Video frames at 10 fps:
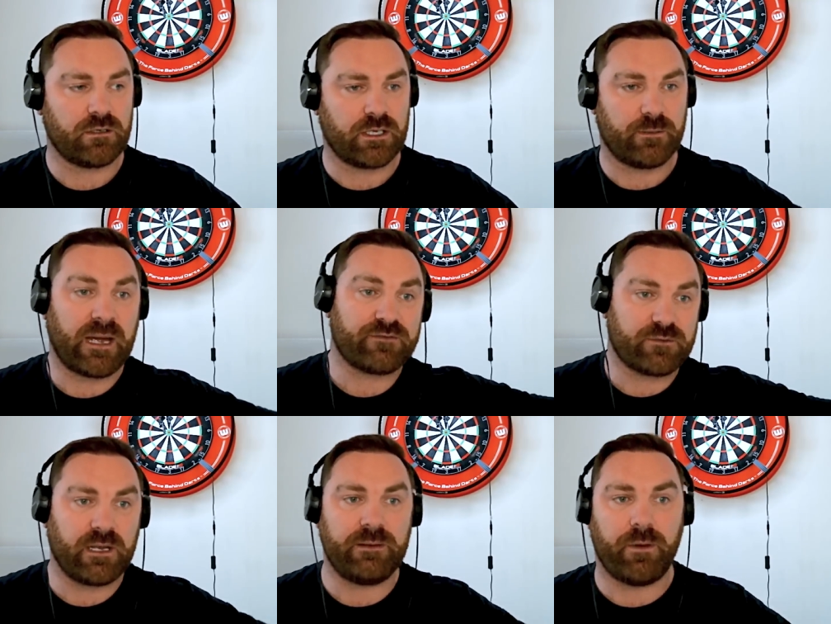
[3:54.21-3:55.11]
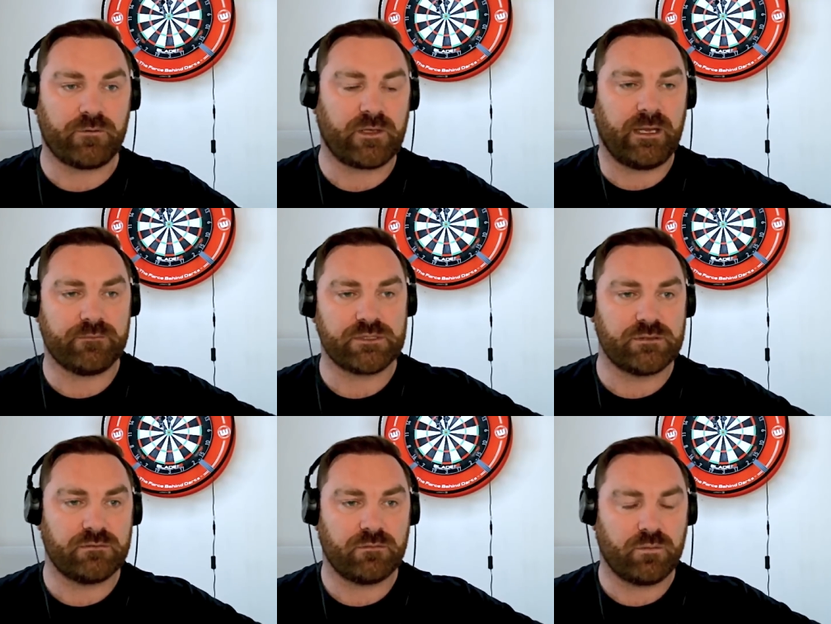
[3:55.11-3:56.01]
going to have to play both
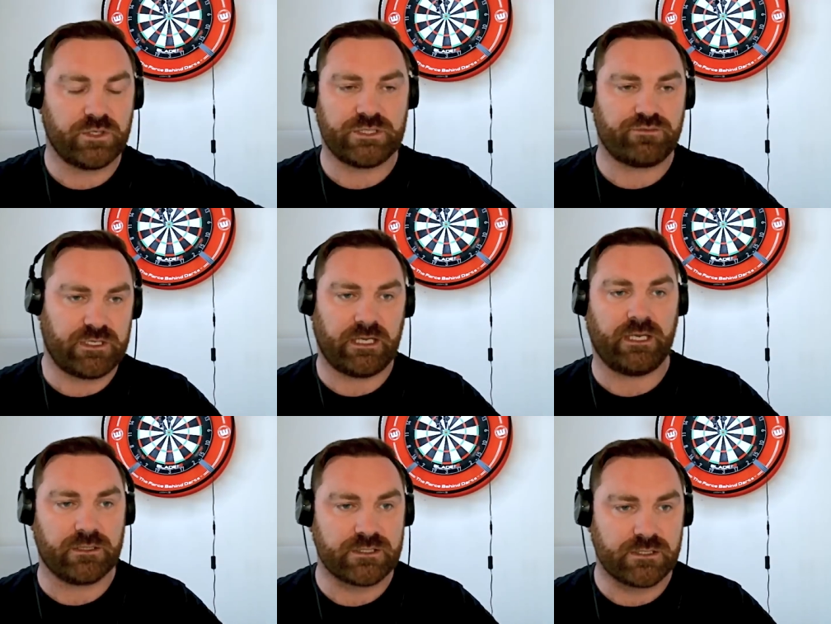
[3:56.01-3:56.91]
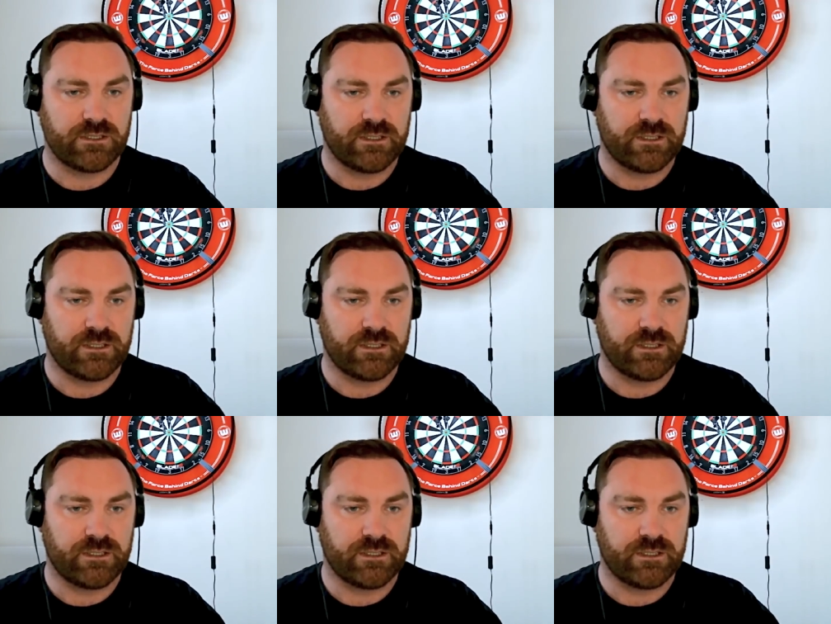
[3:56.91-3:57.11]
games, which is ridiculous.